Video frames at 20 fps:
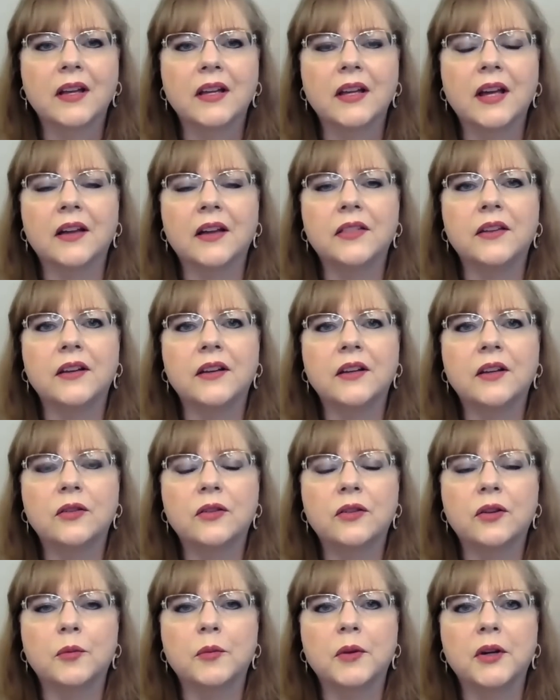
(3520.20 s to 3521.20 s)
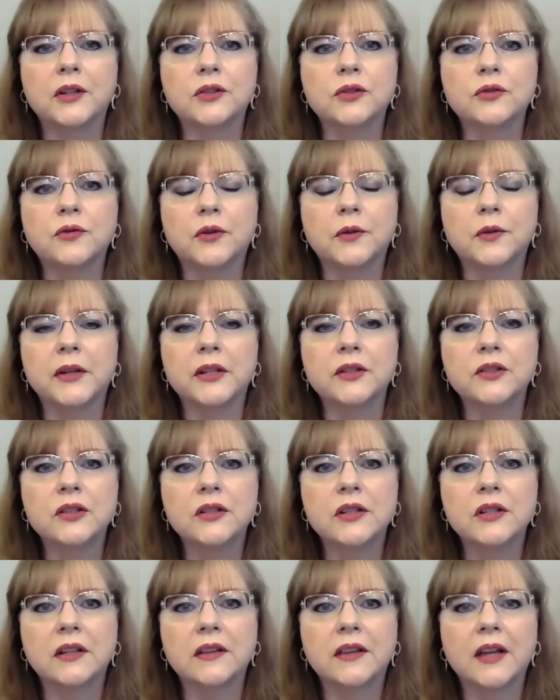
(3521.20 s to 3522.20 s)
Yeah, thank you so much for
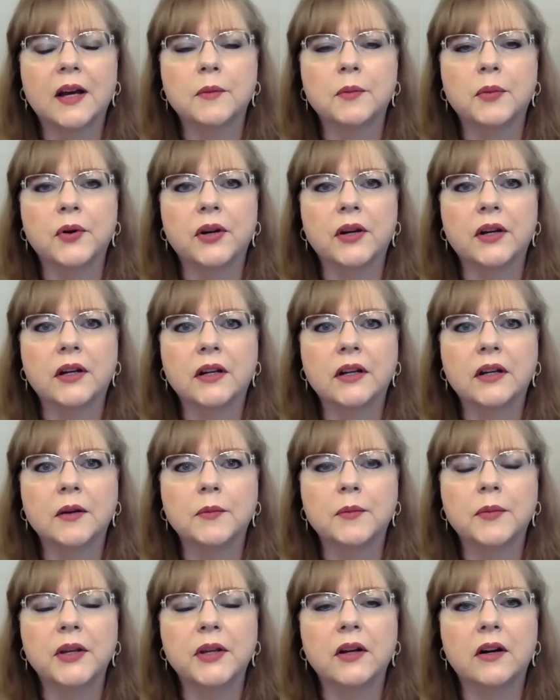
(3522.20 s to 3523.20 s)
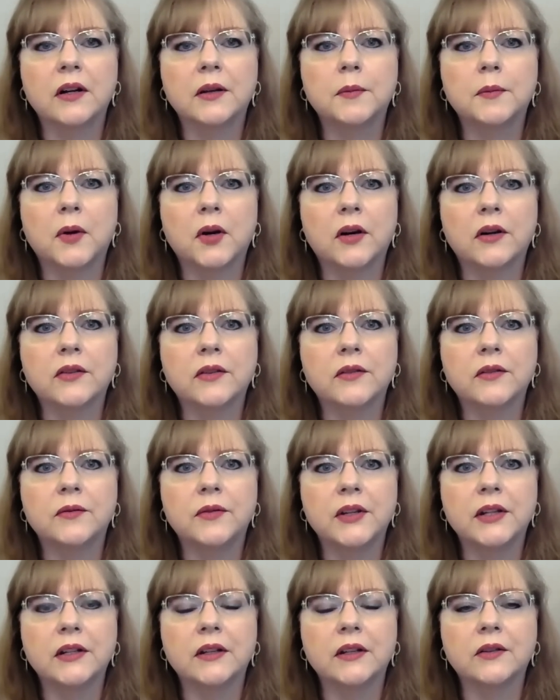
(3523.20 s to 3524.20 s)
mentioning that book, Beyond Mars and
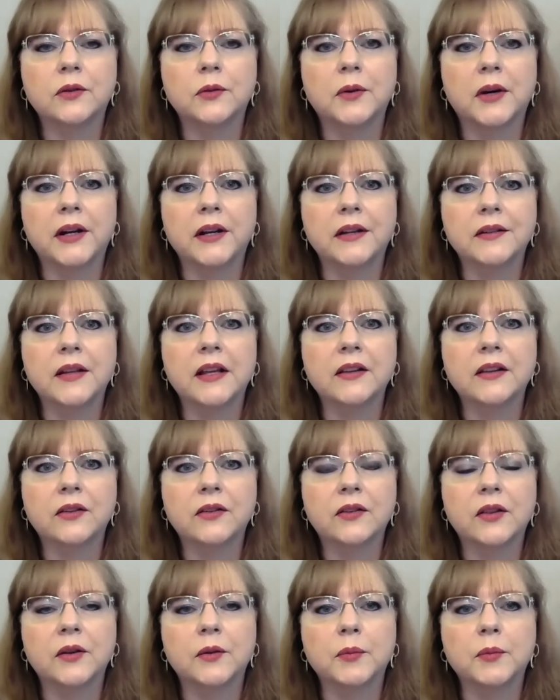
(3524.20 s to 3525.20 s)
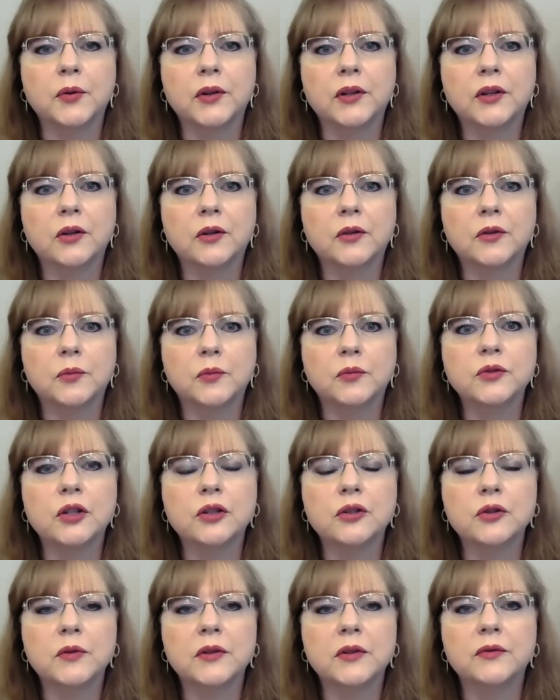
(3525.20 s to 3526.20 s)
Venus, right? That's the book you're
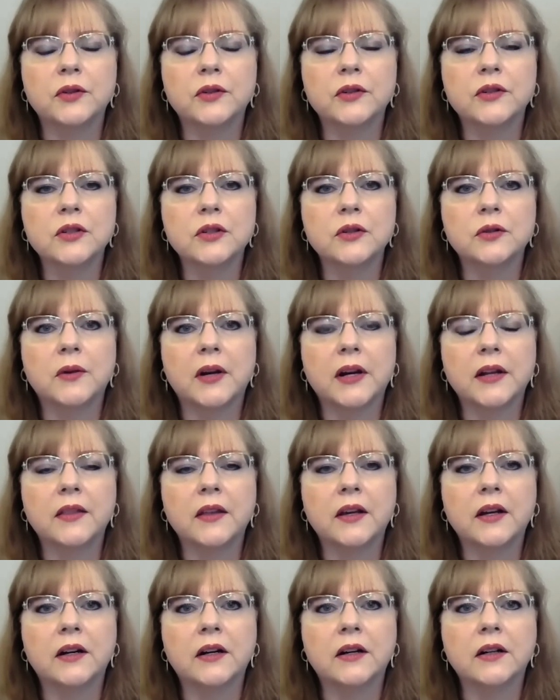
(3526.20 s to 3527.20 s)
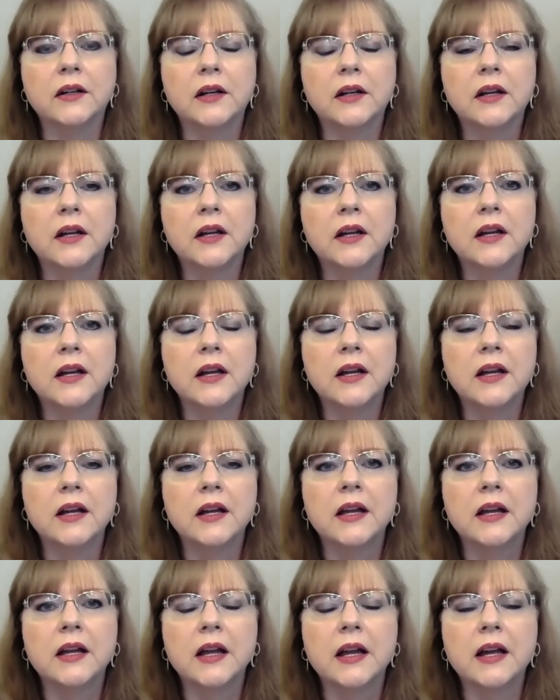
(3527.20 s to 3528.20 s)
just referring to right there. Yep.
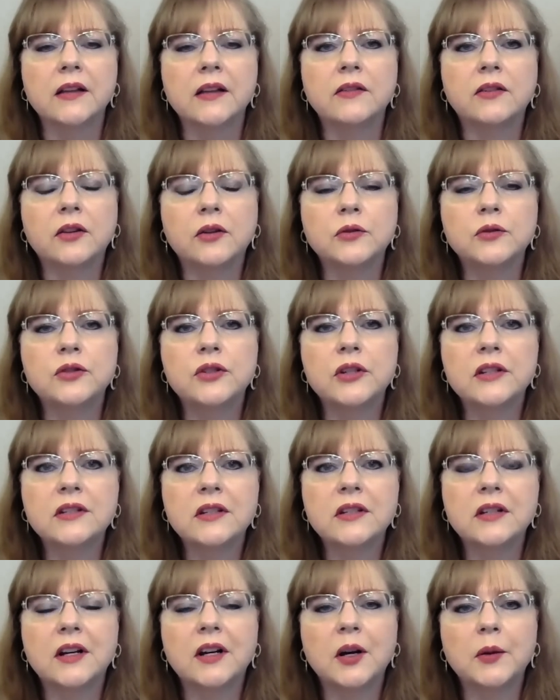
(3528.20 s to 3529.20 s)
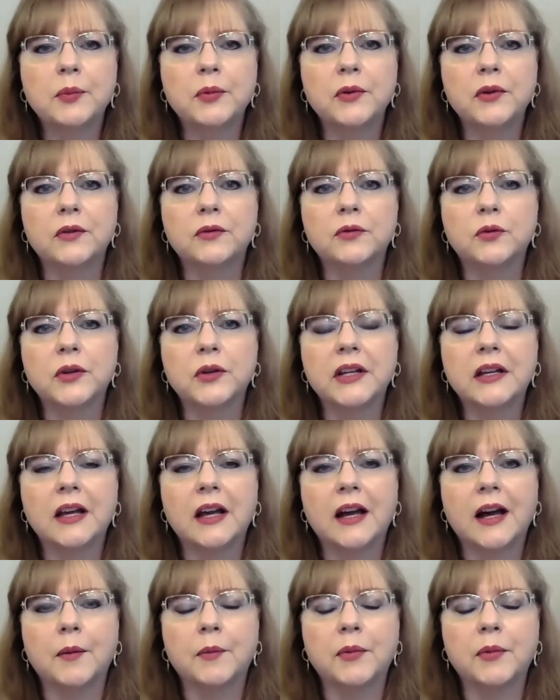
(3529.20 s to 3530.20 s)
And so, just a couple of
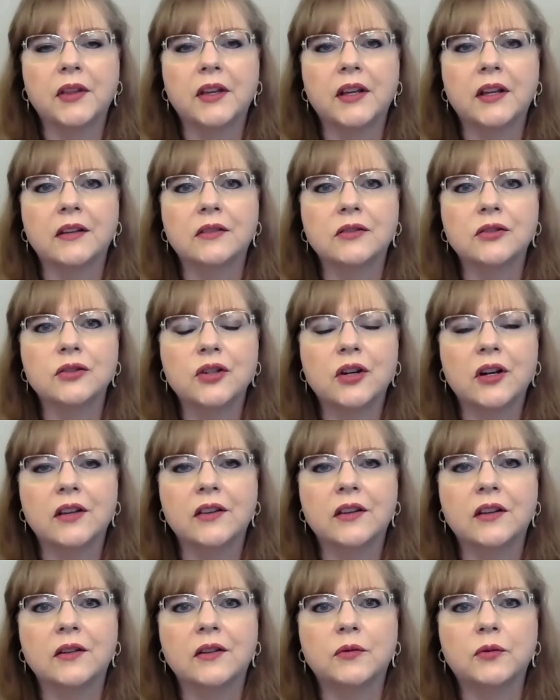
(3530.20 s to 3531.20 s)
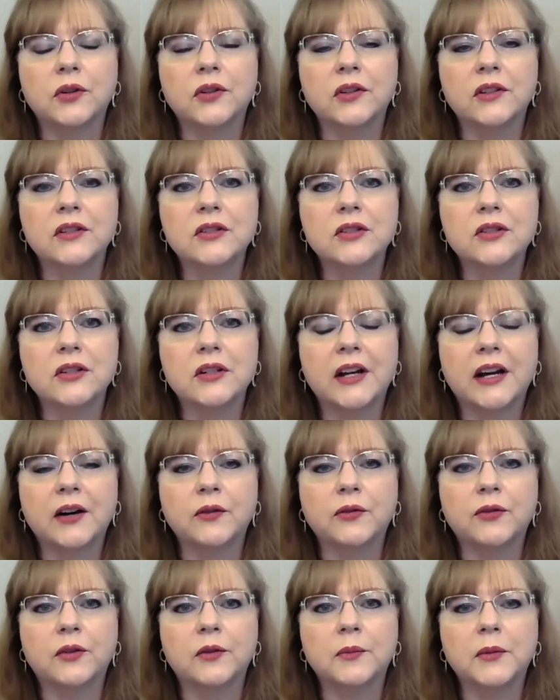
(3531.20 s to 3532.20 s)
recap things, John, that have really stood
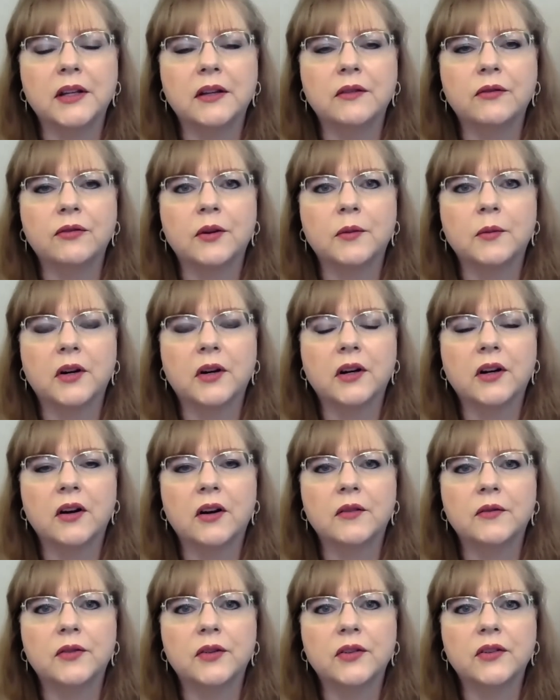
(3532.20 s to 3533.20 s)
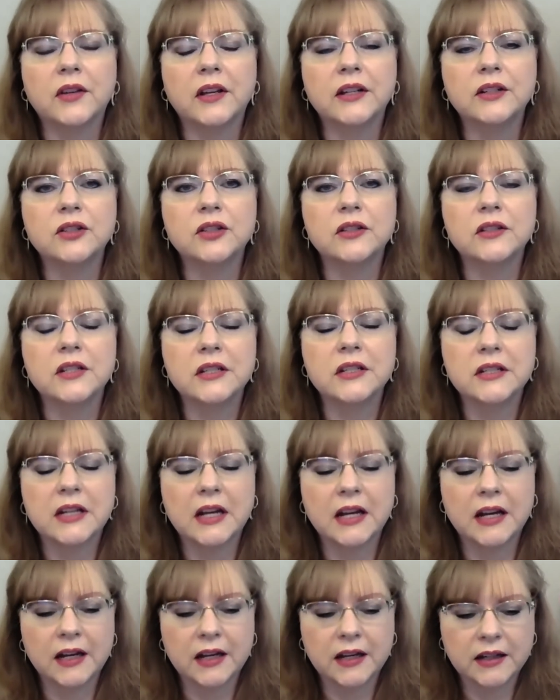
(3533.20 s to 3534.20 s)
out for me from our conversation
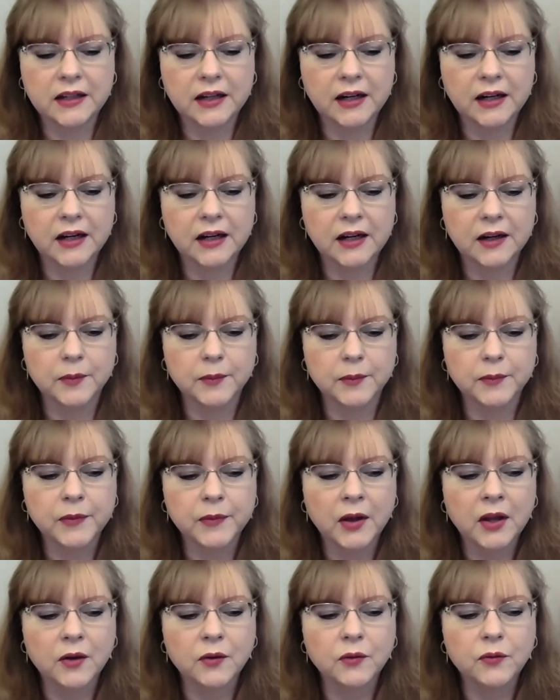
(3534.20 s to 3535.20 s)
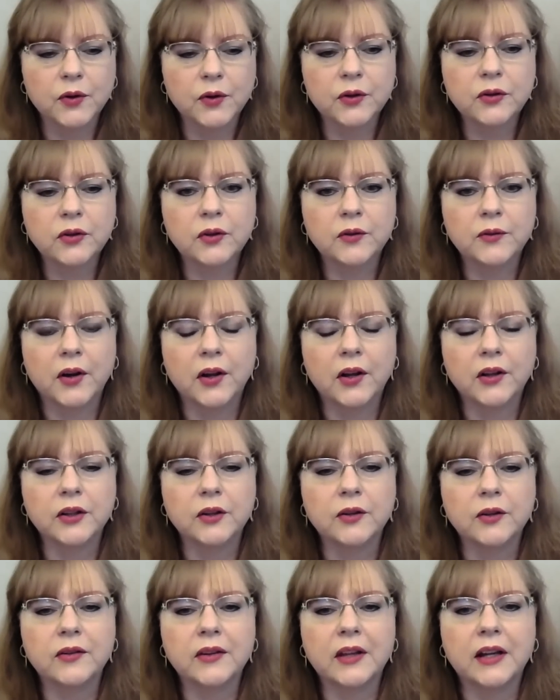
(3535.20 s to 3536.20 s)
today. Um, first of all,
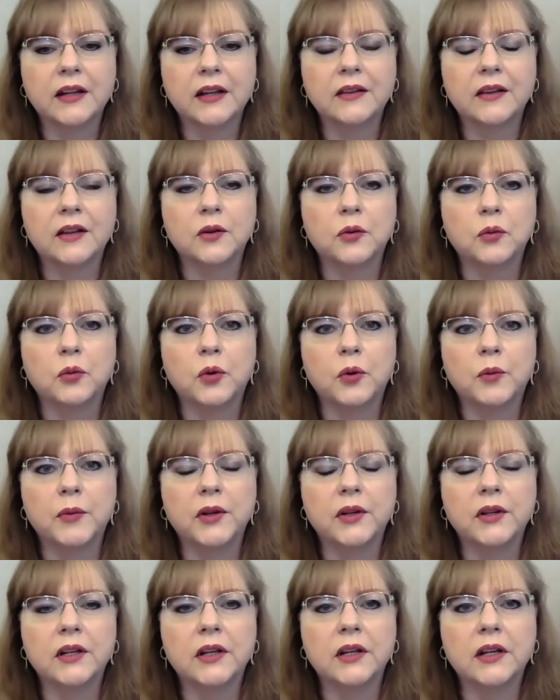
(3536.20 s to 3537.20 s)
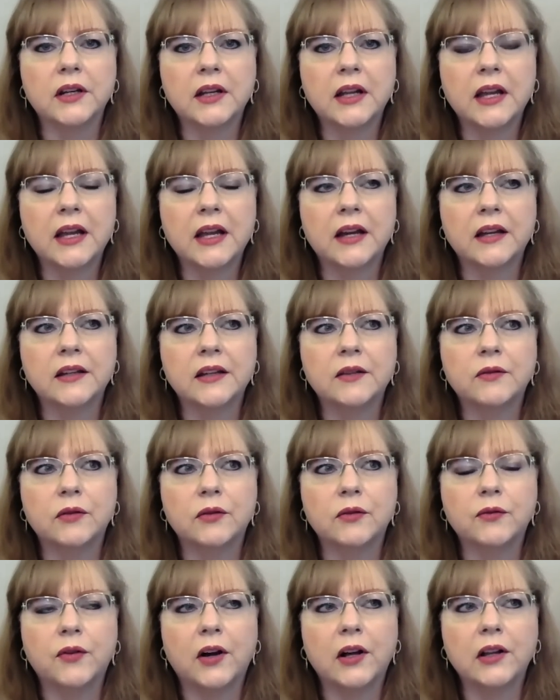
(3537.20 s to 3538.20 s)
you said that a woman can't
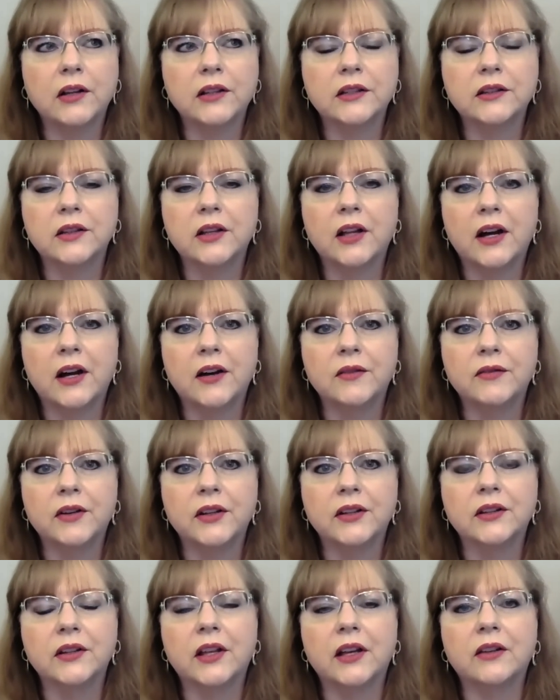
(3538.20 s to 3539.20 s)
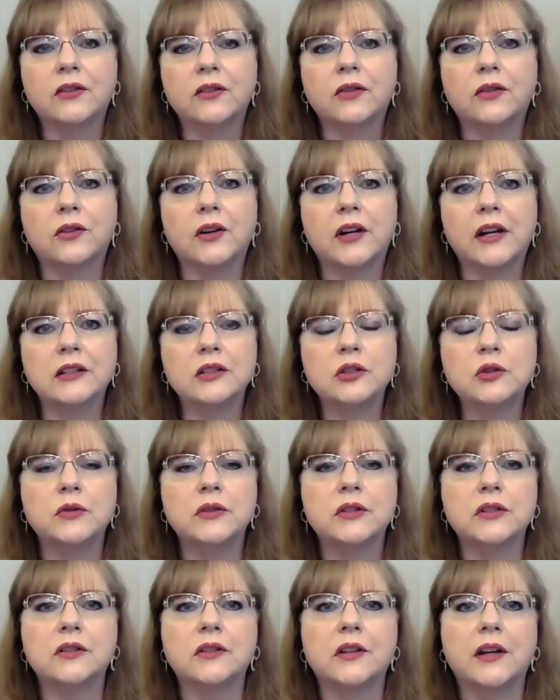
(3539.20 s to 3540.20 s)
even fall in love unless her
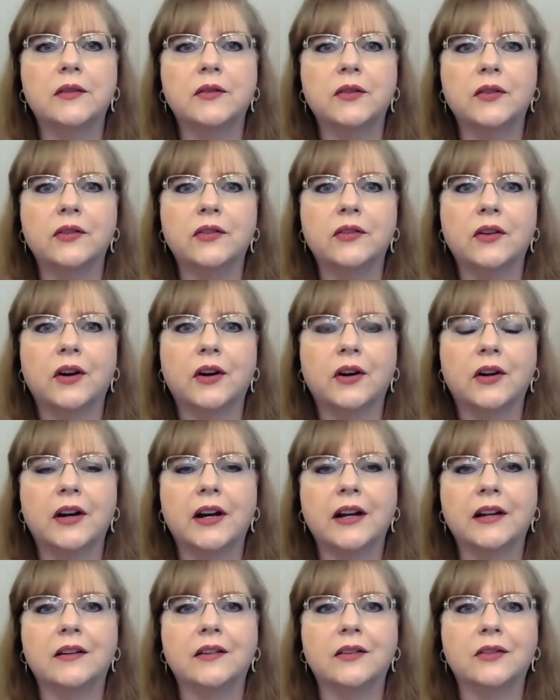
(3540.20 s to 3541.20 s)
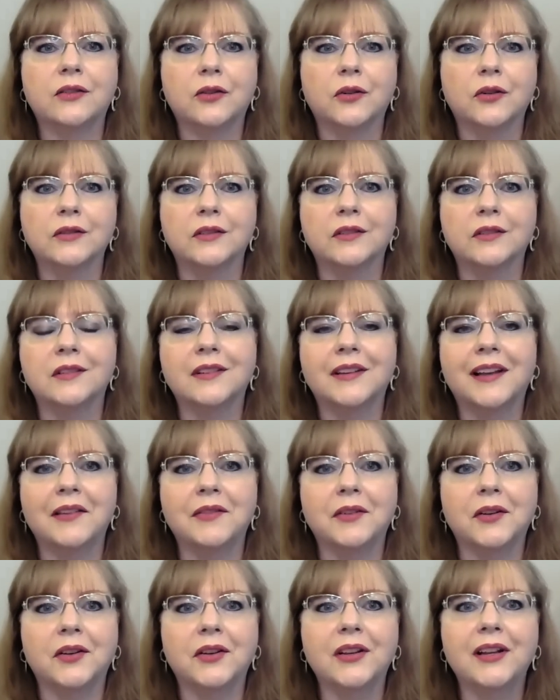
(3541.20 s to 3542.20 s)
estrogen levels are at a certain
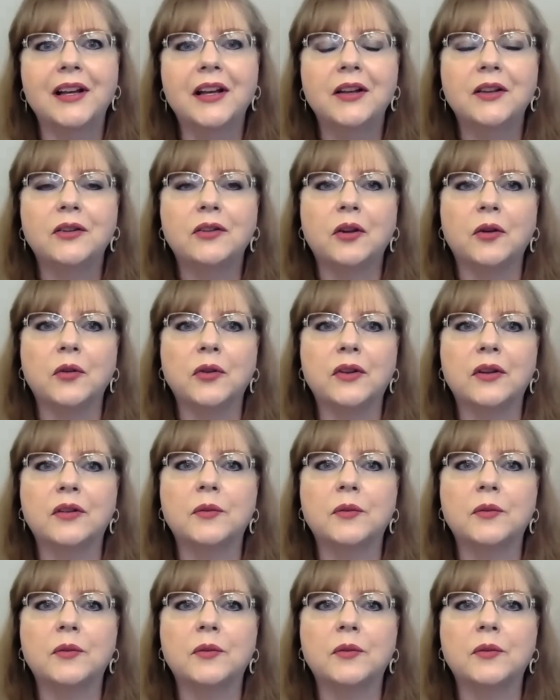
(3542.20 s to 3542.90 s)
level. So, yep.